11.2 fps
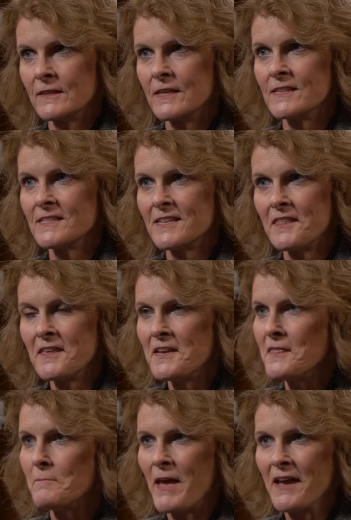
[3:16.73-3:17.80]
Yes, and I think
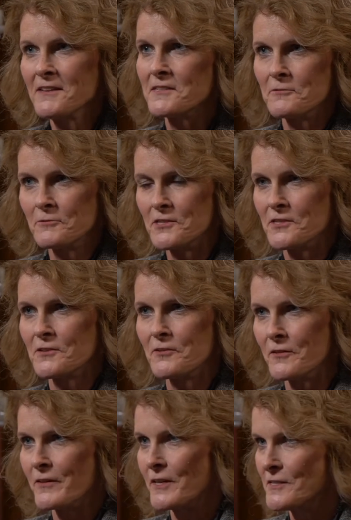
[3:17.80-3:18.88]
in the past it was just
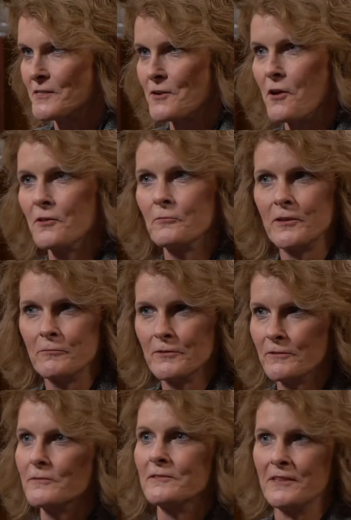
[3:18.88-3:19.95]
kind of a gestalt.
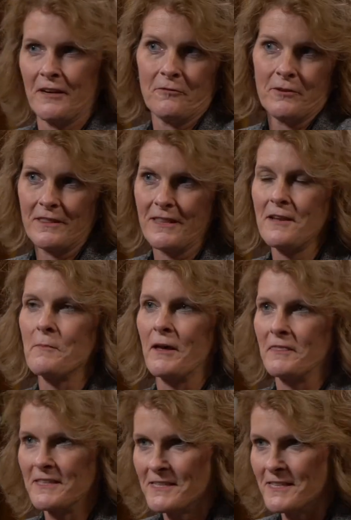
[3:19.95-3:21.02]
We'd think
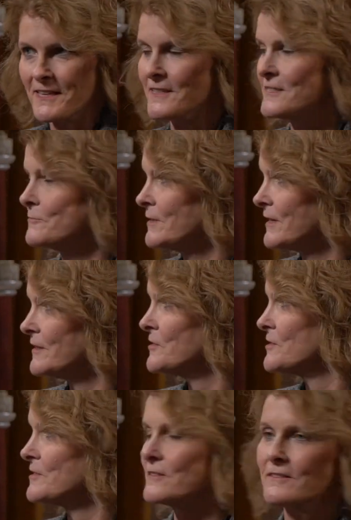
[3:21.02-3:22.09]
about these things and we could
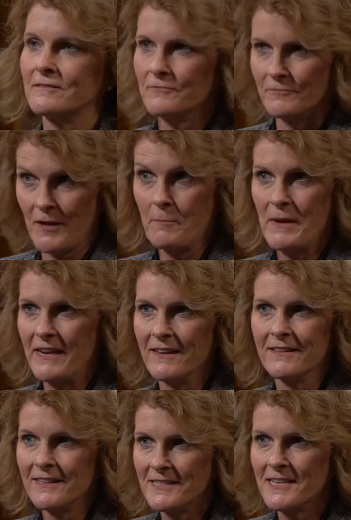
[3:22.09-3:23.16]
just
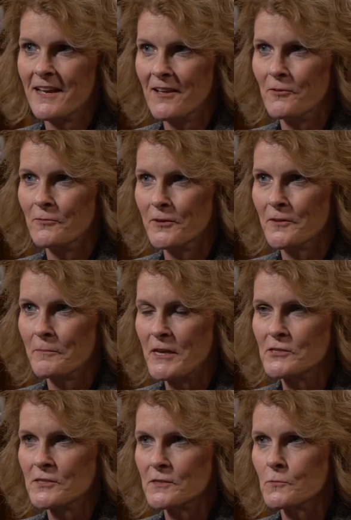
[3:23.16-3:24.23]
immediately tell where the
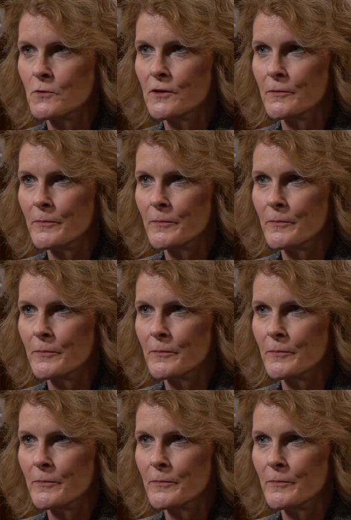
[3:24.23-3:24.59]
patients were.